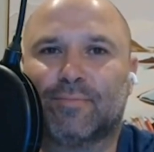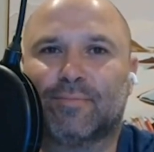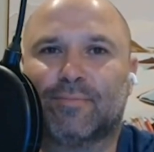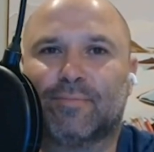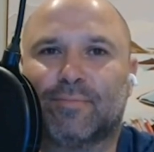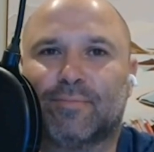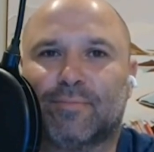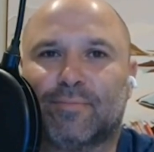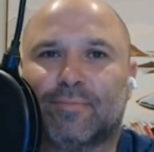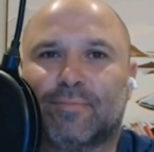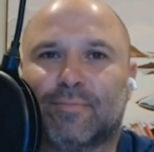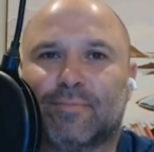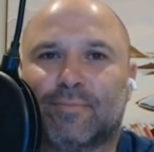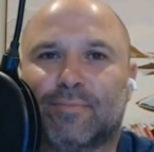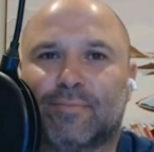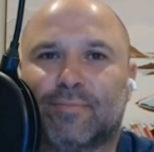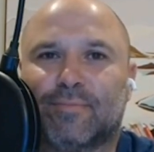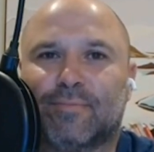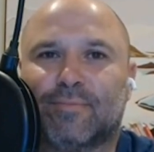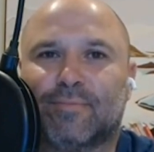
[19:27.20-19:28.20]

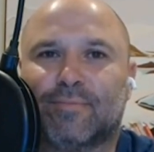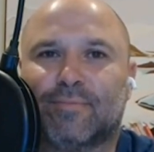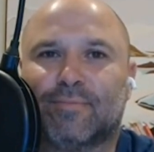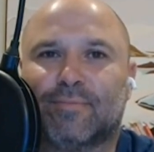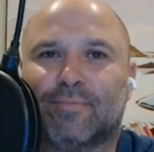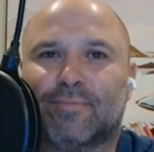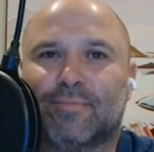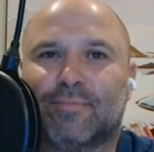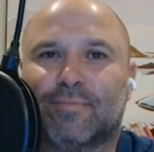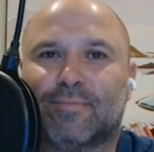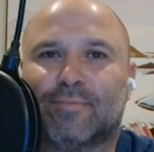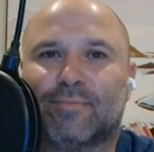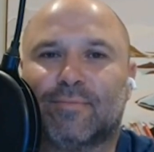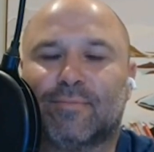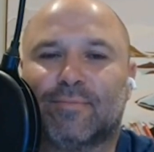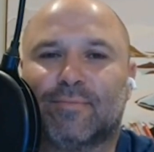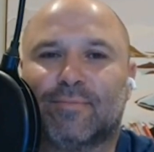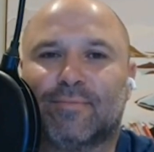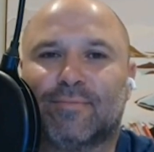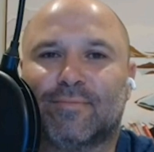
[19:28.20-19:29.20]

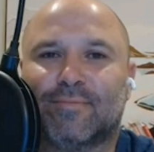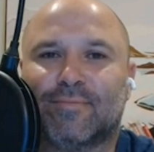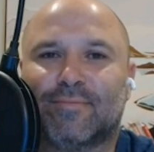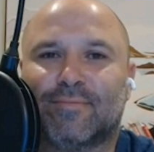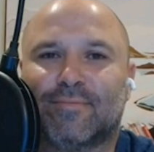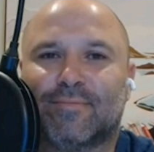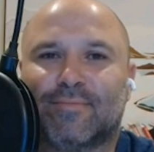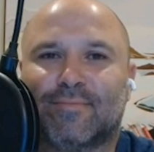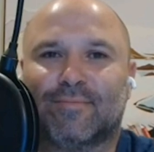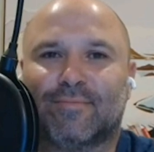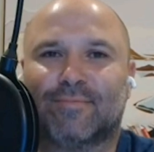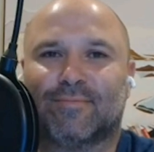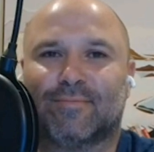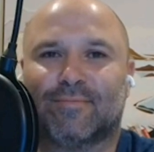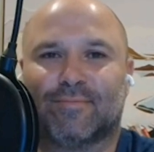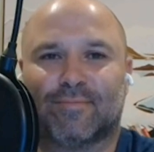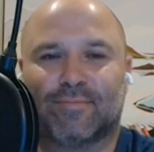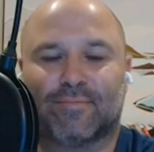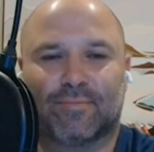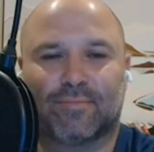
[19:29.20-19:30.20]

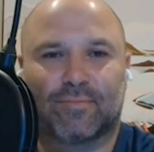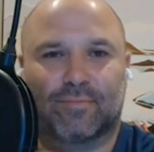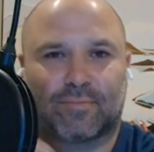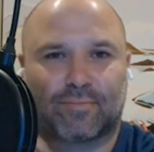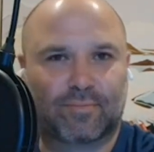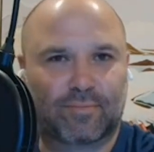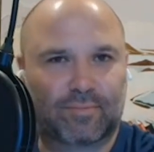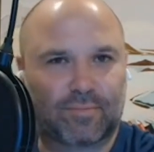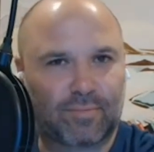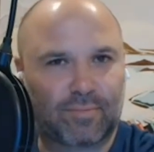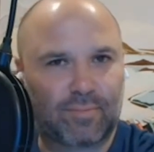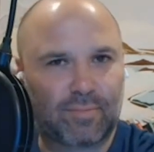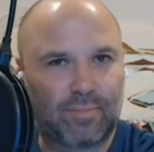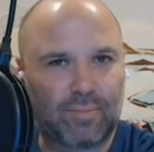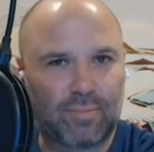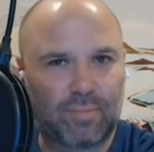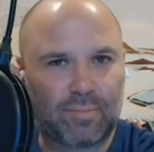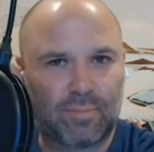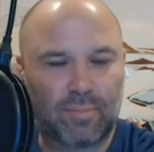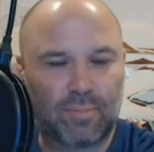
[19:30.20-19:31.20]

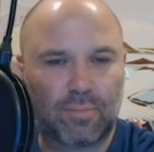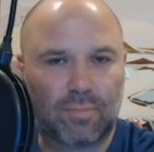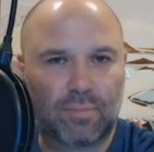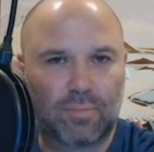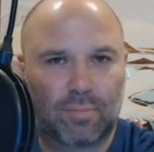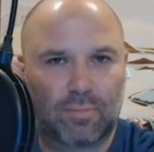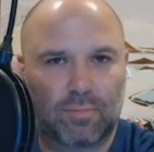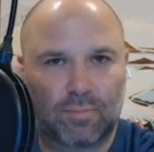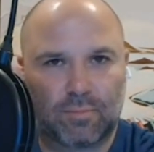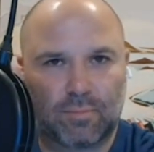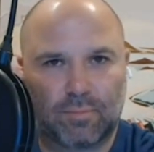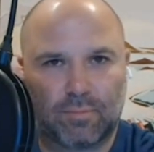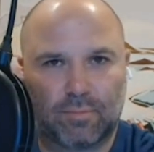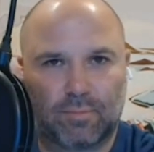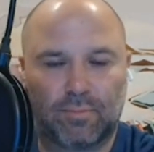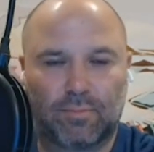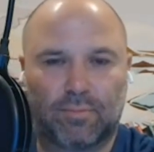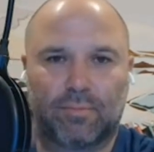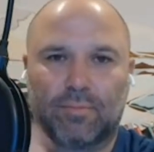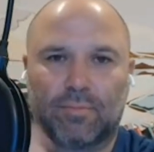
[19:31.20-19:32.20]

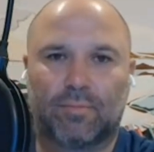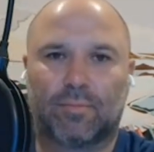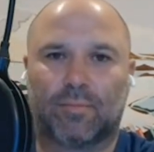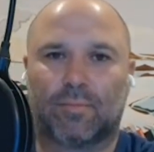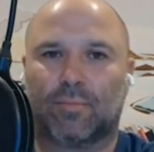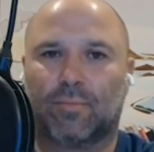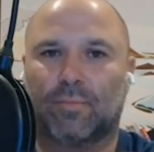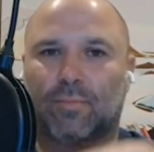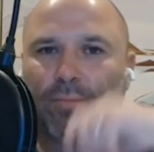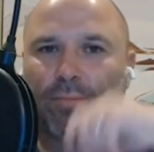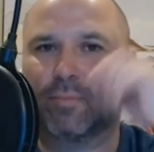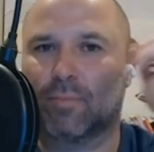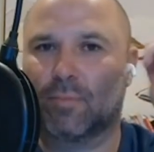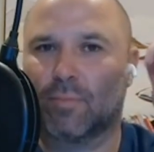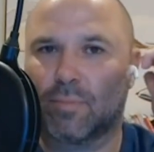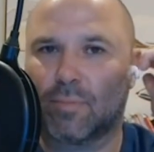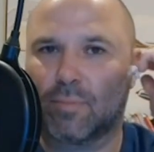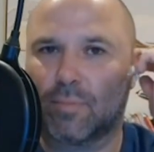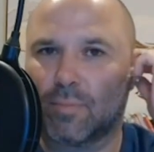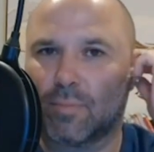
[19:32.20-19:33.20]

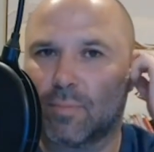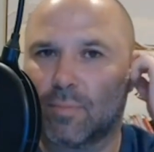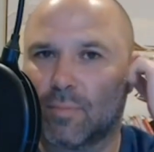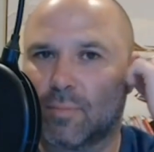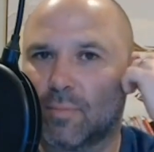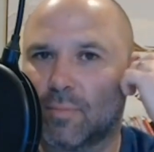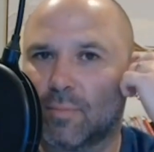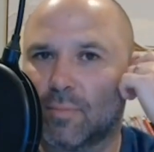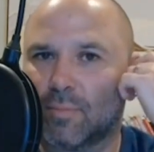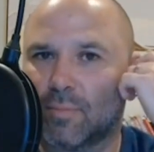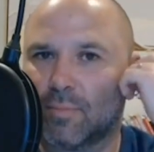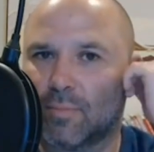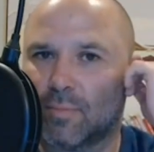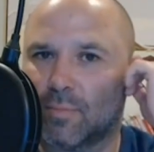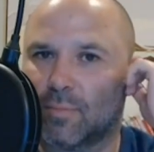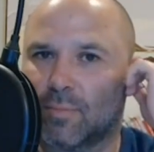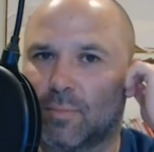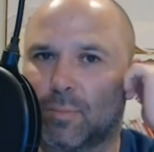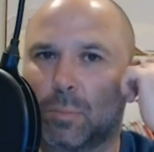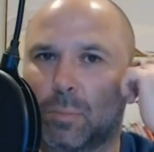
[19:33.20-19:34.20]

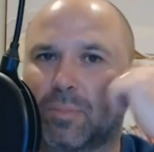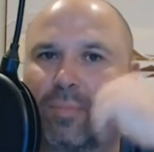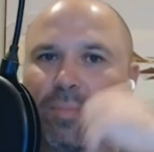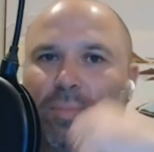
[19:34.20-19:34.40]
(silent)